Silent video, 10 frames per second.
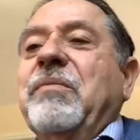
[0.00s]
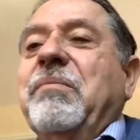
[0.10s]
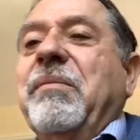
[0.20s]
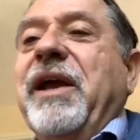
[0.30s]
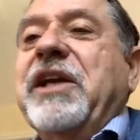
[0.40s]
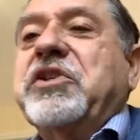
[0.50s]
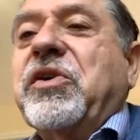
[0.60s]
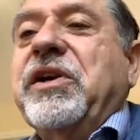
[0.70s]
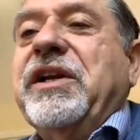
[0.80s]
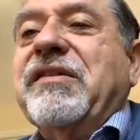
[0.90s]
Make
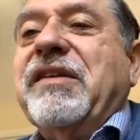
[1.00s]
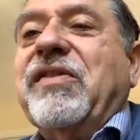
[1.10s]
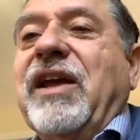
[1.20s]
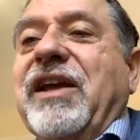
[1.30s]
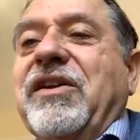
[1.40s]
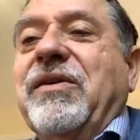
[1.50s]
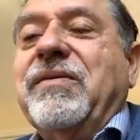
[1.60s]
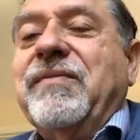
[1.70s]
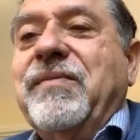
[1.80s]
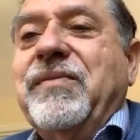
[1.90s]
sure you say thank you
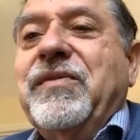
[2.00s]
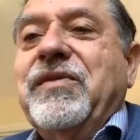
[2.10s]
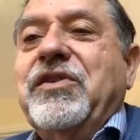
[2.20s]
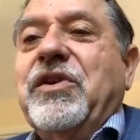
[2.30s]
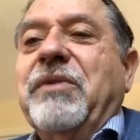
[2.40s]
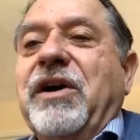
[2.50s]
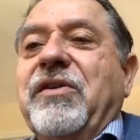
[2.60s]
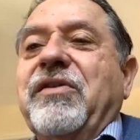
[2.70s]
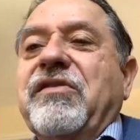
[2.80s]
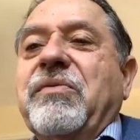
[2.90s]
to your mother
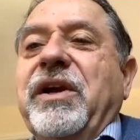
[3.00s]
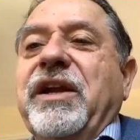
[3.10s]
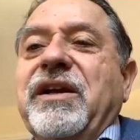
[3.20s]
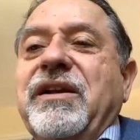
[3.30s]
this week